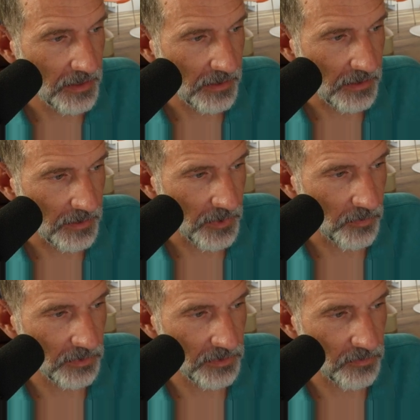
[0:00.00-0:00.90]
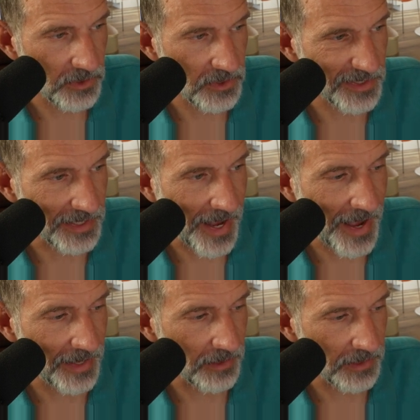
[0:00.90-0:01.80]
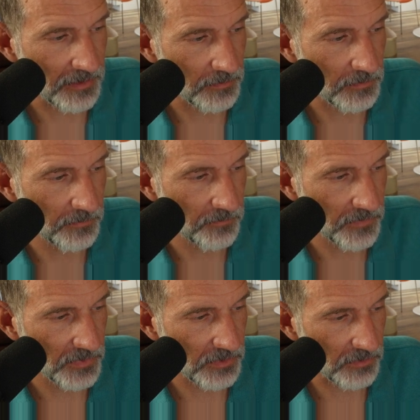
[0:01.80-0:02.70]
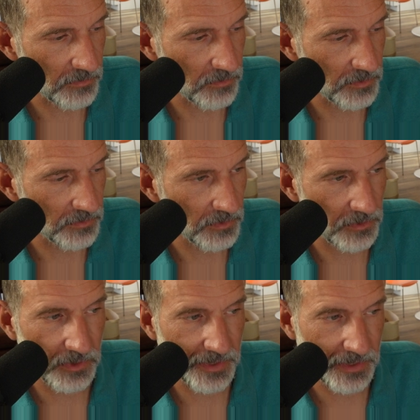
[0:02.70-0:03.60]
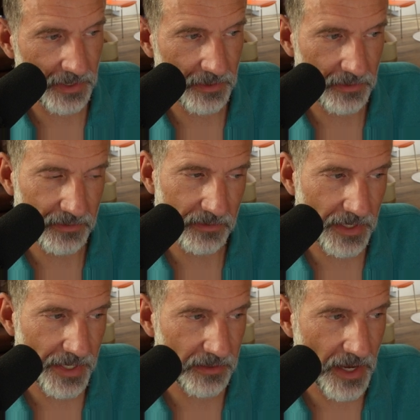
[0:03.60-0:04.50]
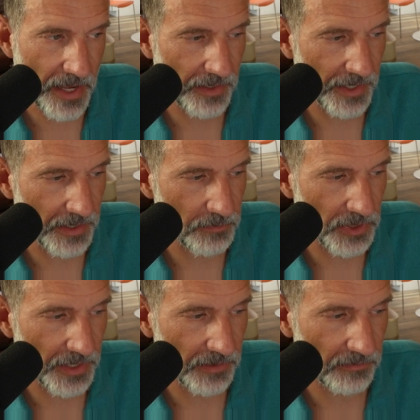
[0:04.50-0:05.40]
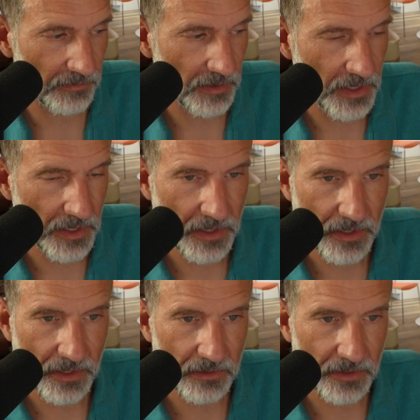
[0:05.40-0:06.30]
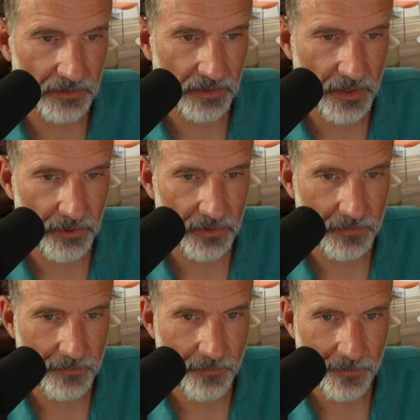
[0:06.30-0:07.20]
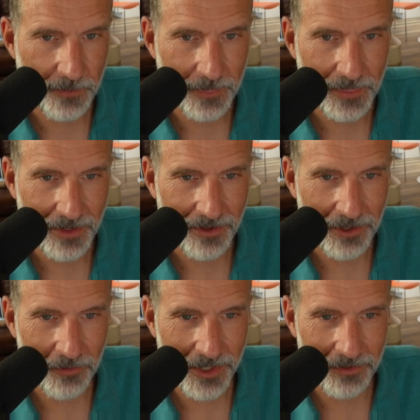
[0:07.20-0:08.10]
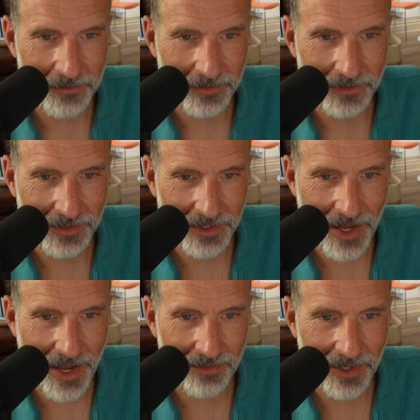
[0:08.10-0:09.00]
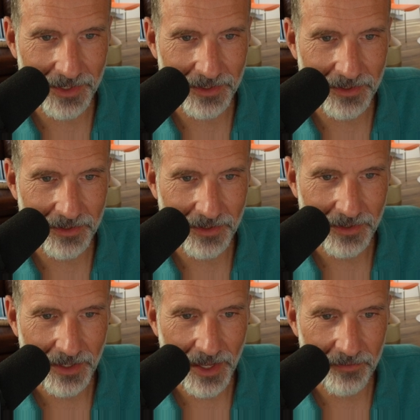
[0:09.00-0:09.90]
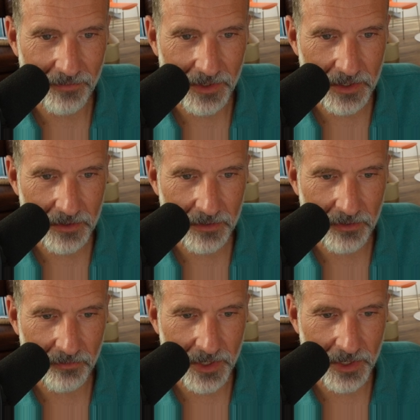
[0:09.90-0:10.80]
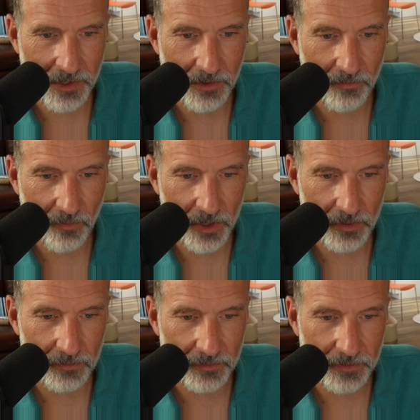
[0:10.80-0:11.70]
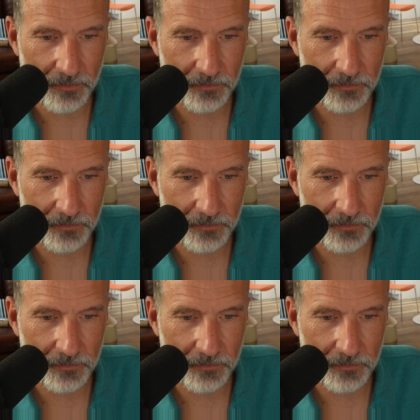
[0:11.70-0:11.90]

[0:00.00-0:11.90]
But we're just going to highlight them. So we'll select highlight in place, and click sample. Here we go. It highlighted every 3 rows.